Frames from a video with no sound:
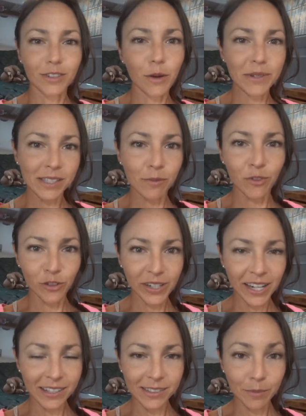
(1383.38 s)
We're always up for
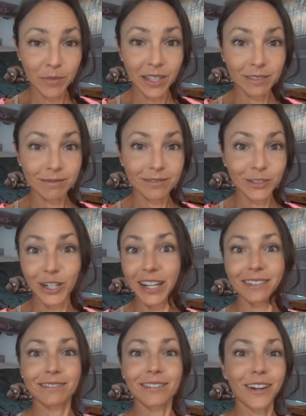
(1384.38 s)
reading something great
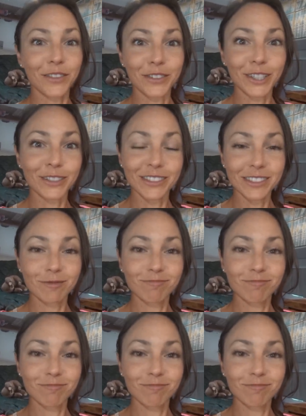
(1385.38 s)
on the road.